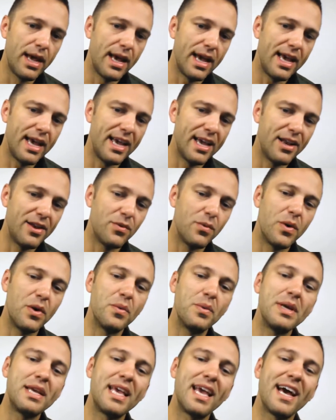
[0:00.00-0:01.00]
And when
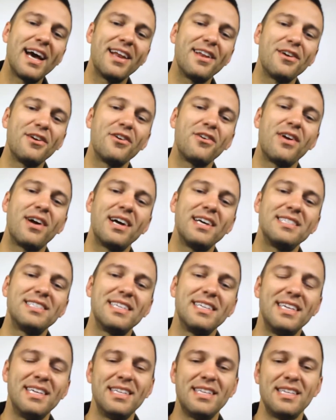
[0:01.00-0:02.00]
we categorize
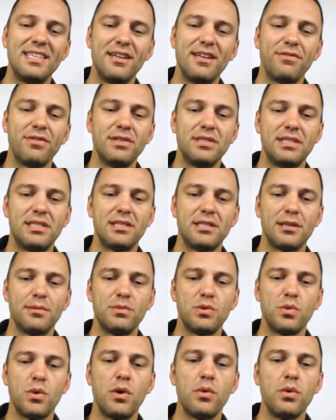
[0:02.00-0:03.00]
it into different
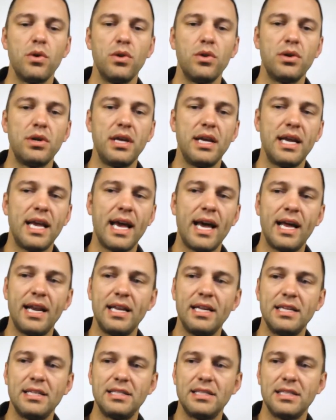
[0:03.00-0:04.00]
systems, what we're looking at
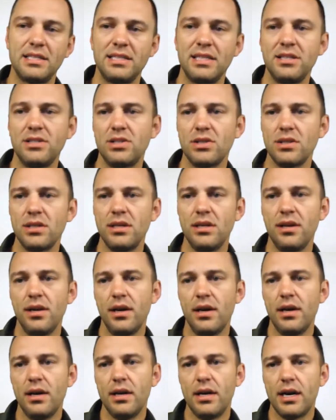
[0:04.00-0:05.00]
is essentially
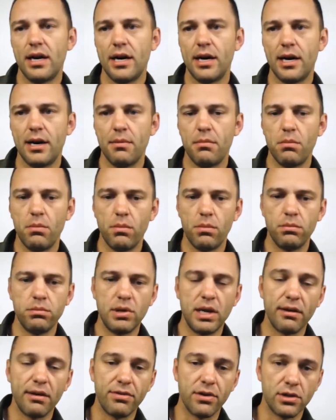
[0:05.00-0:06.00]

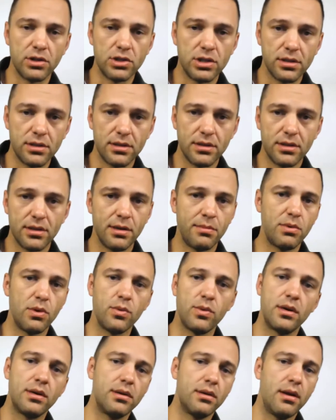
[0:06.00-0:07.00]
gut function, number
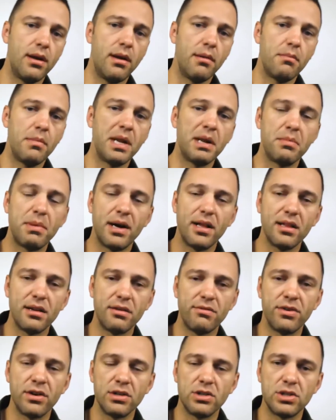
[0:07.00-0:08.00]
one, metabolic
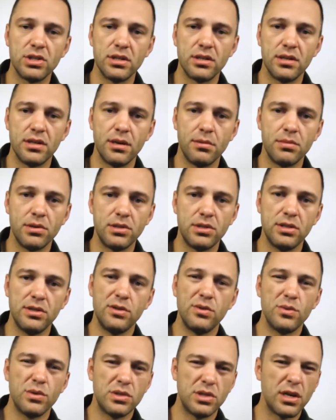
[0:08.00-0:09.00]
function, number
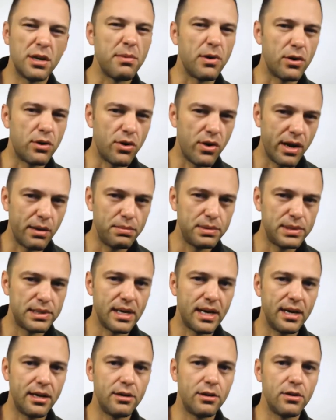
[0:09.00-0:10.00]
two. We're talking about Krebs
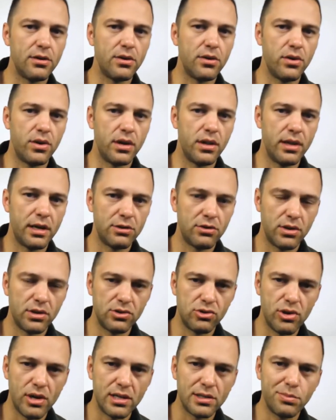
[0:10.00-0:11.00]
cycle, electron
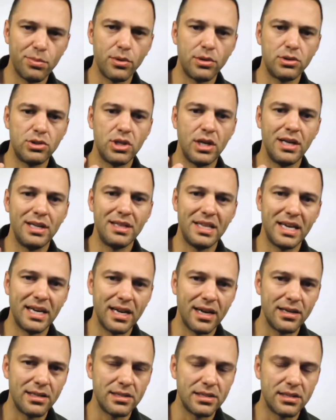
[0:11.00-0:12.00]
transport chain, that
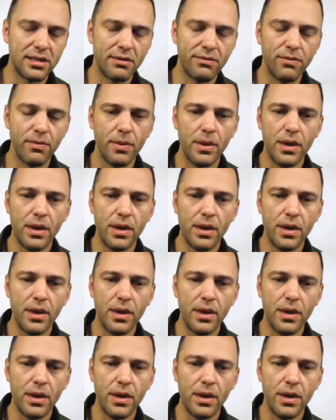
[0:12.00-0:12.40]
kind of stuff.